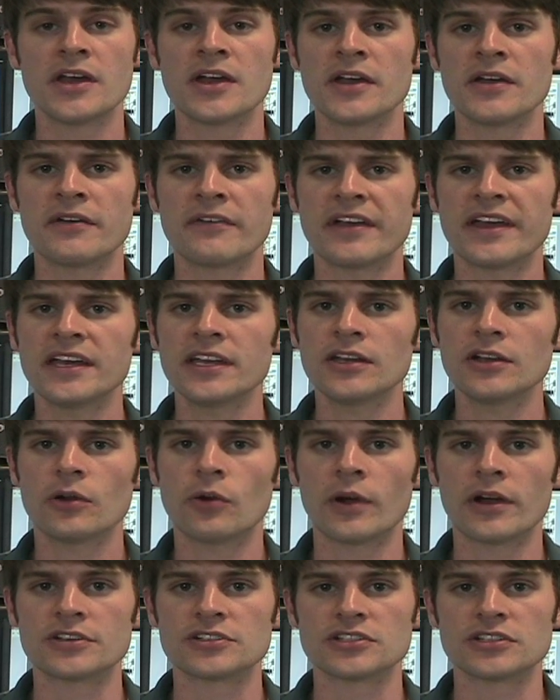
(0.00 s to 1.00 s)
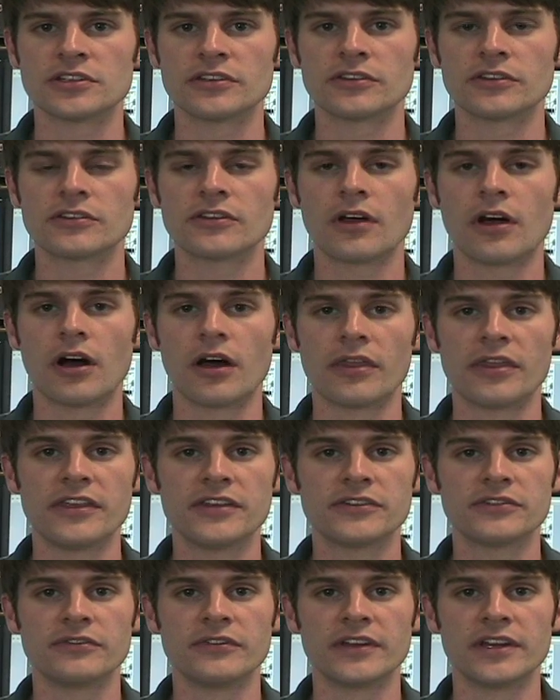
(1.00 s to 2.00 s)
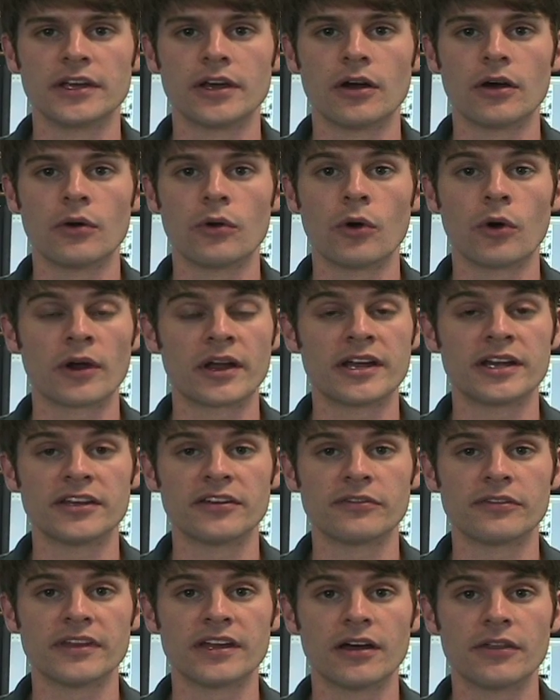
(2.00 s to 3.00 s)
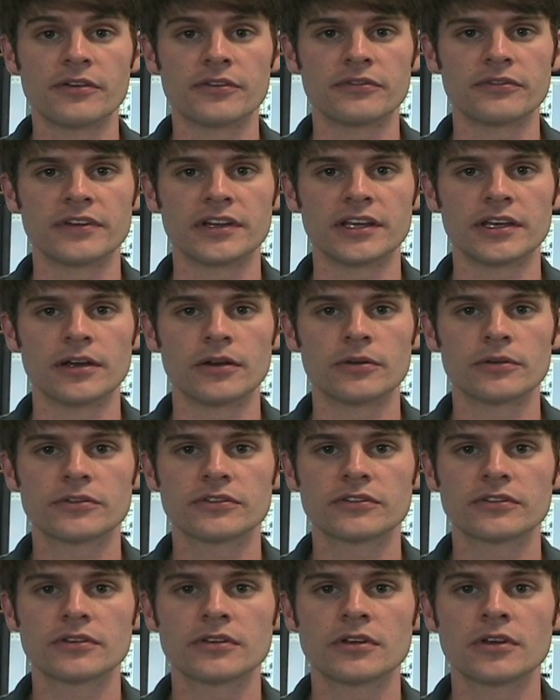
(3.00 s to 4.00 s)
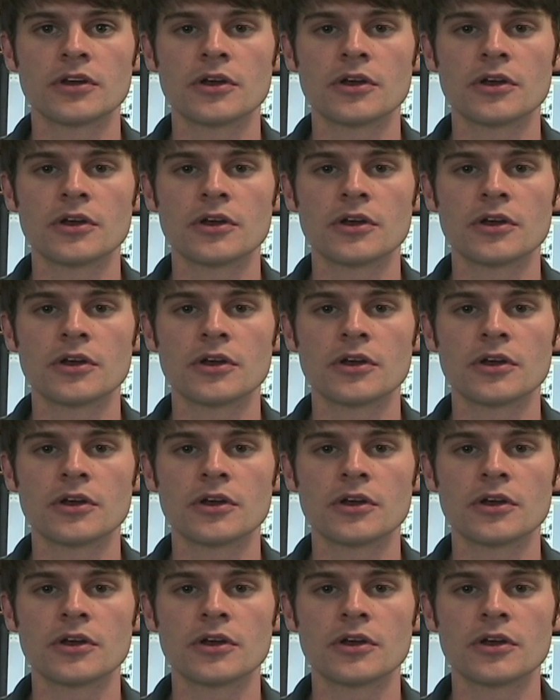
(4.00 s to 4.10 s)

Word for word: If you have any questions on this video or any of the other videos,